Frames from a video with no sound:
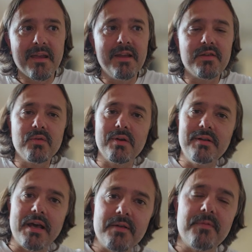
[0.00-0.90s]
into
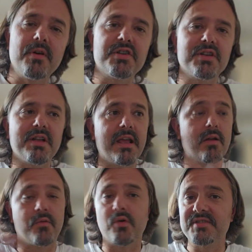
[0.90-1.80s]
another version
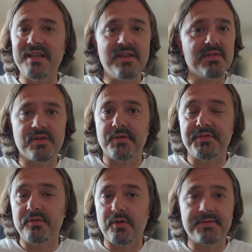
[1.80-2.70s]
and of course then use
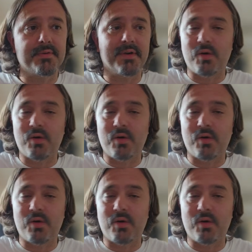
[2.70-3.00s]
also Knox to